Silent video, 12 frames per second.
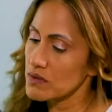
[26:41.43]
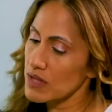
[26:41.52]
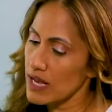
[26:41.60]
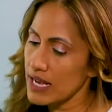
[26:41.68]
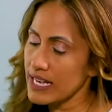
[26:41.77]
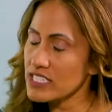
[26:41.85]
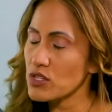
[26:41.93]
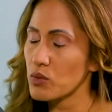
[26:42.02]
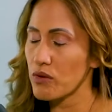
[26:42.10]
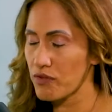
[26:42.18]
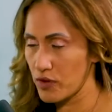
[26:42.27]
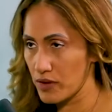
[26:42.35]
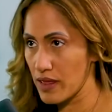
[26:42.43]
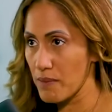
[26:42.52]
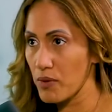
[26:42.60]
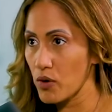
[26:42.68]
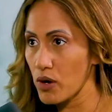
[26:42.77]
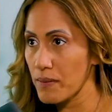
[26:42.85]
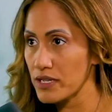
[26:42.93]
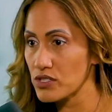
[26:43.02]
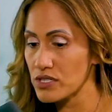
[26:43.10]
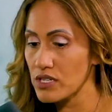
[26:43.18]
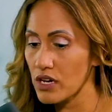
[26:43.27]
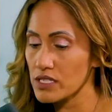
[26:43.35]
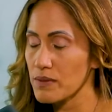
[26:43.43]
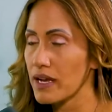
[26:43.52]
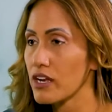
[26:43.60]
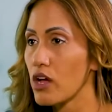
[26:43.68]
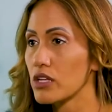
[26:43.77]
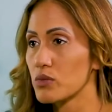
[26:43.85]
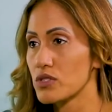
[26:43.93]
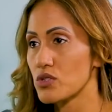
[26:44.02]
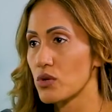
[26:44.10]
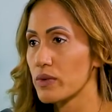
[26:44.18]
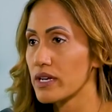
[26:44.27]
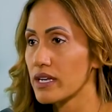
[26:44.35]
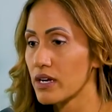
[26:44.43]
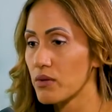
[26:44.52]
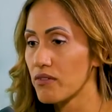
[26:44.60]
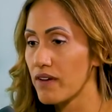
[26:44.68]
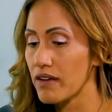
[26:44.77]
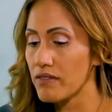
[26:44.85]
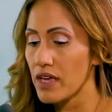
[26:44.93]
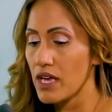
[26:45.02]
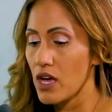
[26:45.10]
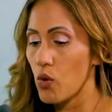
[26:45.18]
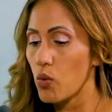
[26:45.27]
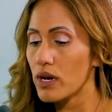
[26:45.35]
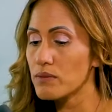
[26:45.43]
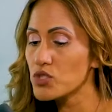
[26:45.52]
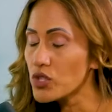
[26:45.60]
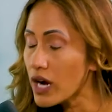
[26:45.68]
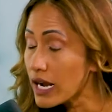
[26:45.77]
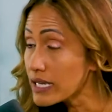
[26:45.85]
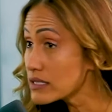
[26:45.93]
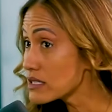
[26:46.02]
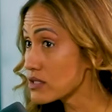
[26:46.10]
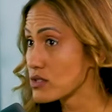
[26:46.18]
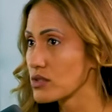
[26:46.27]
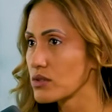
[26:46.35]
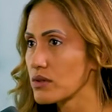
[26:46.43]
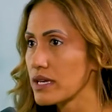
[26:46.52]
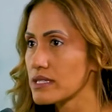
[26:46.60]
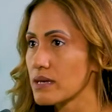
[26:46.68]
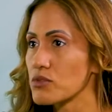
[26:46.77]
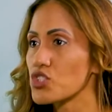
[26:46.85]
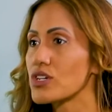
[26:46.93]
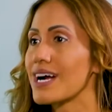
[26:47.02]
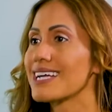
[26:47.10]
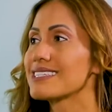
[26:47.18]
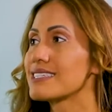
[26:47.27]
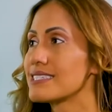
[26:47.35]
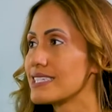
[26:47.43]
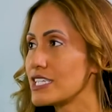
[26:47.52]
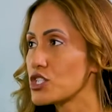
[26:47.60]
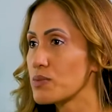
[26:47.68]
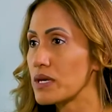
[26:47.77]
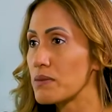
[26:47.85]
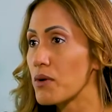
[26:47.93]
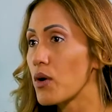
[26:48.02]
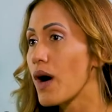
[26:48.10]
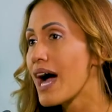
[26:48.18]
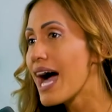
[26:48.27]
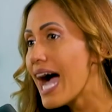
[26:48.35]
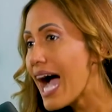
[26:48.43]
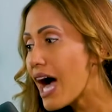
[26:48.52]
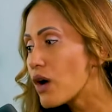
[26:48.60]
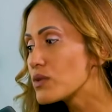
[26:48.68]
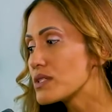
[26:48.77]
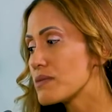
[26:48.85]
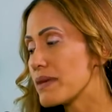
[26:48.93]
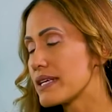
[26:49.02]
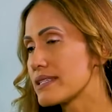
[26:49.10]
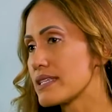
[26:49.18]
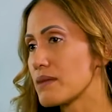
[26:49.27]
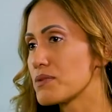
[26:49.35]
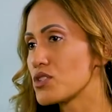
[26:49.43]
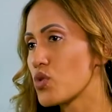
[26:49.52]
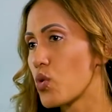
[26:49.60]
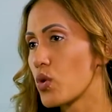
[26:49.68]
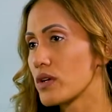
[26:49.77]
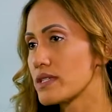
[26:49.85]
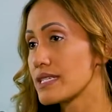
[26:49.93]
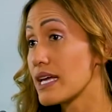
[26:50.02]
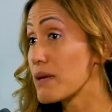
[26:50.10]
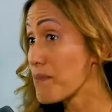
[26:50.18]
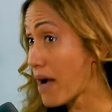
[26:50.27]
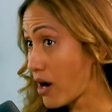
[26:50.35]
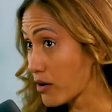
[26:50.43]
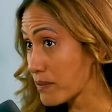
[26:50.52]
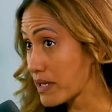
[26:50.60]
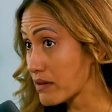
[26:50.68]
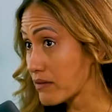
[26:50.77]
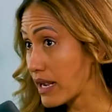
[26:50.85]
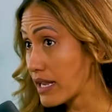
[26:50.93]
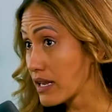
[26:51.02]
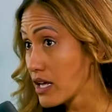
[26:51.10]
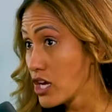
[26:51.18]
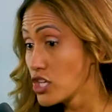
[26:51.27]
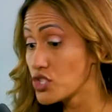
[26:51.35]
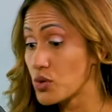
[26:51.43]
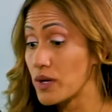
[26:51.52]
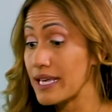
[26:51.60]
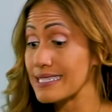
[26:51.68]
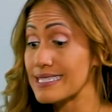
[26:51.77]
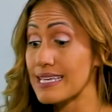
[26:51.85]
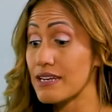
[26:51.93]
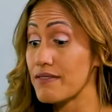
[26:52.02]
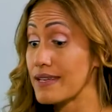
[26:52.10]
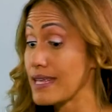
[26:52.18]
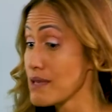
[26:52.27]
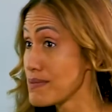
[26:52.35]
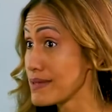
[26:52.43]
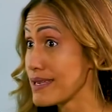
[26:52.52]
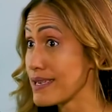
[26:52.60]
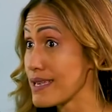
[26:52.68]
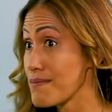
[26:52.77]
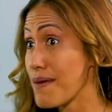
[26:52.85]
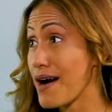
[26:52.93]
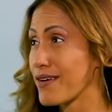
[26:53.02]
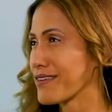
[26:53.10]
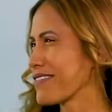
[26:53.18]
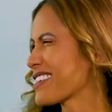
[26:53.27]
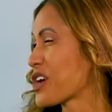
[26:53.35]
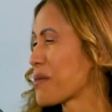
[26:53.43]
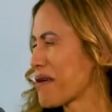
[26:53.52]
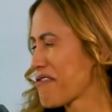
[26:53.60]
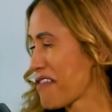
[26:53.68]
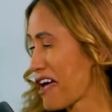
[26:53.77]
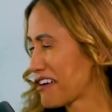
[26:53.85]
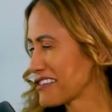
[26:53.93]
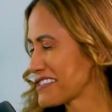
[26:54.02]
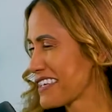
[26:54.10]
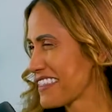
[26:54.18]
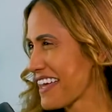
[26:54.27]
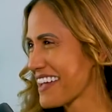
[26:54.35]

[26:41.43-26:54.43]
I guess I'll refer to that program I just talked about. I call it Restore, Reconnect, Revive. What I'm trying to do is I'm trying to teach people how to make steps towards empowerment, right? So instead of enabling, empower. In fact, all my flyers say that.